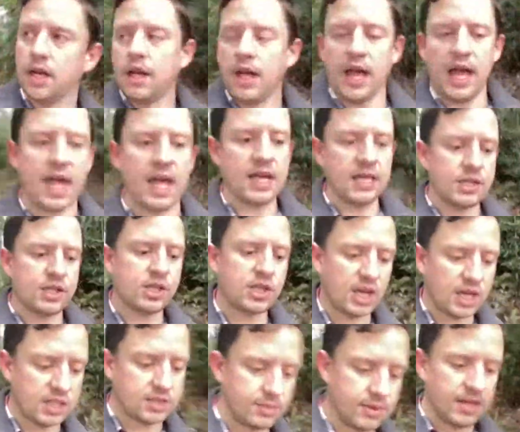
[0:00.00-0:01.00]
it
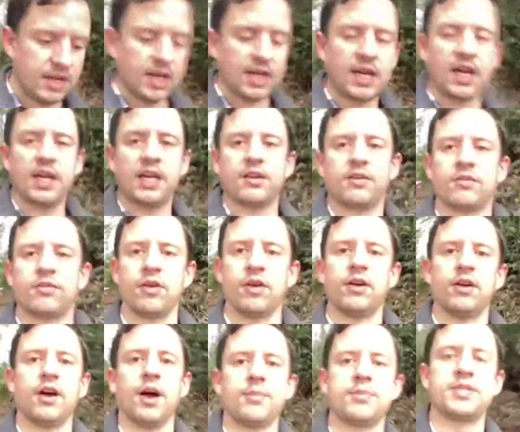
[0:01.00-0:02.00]
shocked me and it kind of
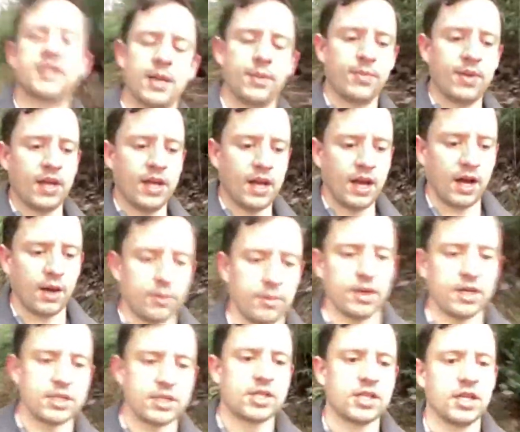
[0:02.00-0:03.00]
upset me how
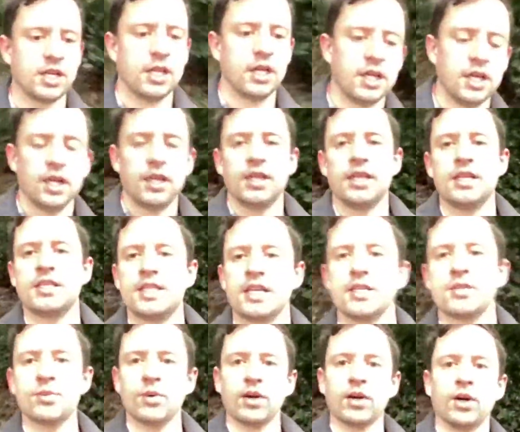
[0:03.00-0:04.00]
much these
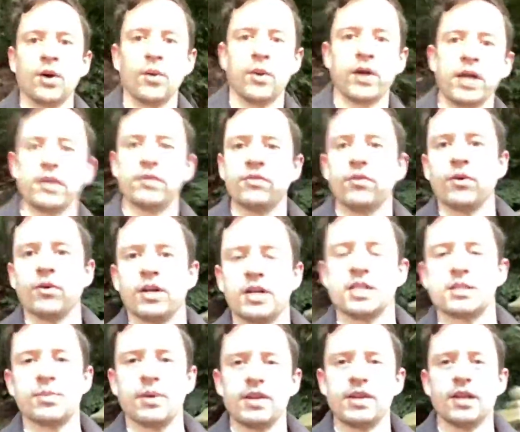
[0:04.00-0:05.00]
things were going for
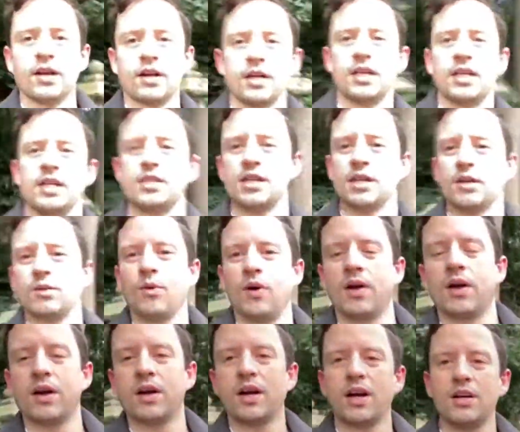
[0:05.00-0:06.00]
despite their condition. Well,
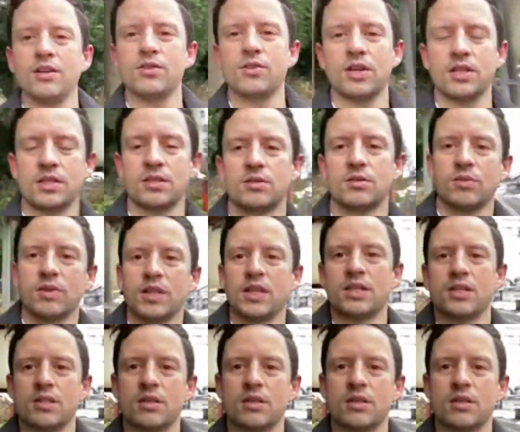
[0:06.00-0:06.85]
our contrast is really just